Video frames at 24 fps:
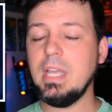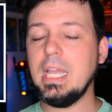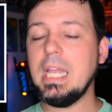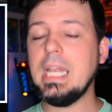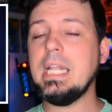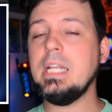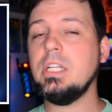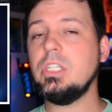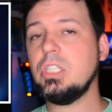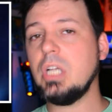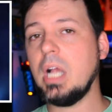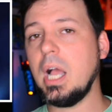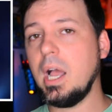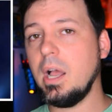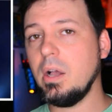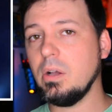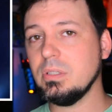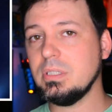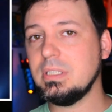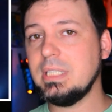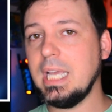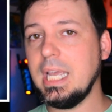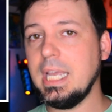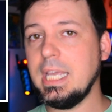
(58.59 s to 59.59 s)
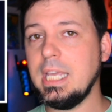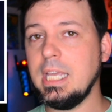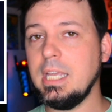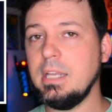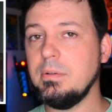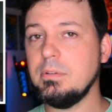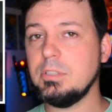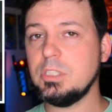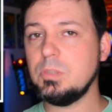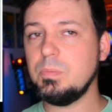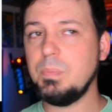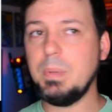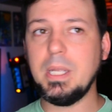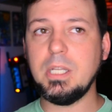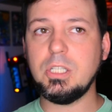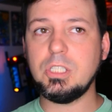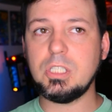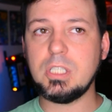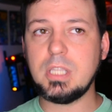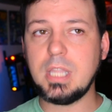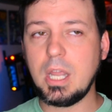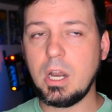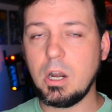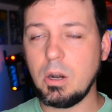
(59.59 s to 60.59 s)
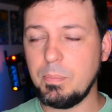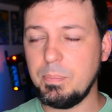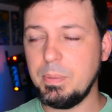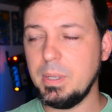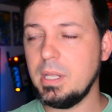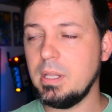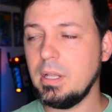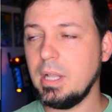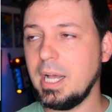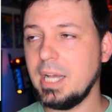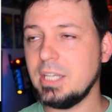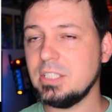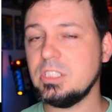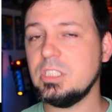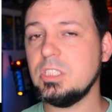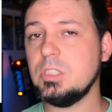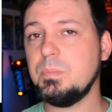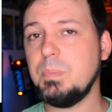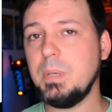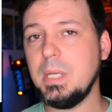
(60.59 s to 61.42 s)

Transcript: any child taking speech therapy classes